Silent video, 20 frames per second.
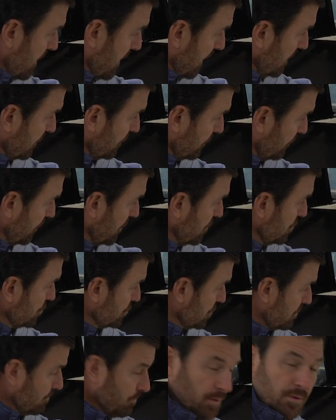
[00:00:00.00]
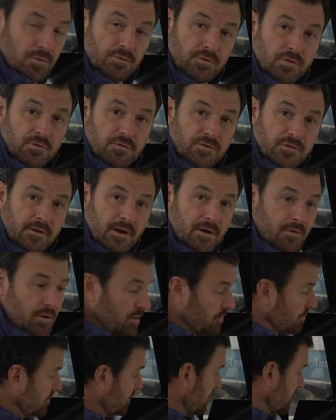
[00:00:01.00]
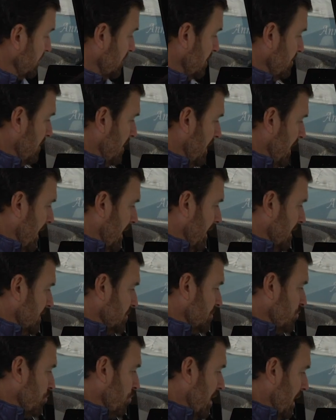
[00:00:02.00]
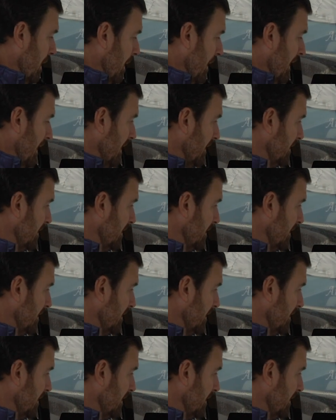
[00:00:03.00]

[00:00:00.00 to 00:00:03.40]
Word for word: the nice Fusion Bluetooth stereo system as well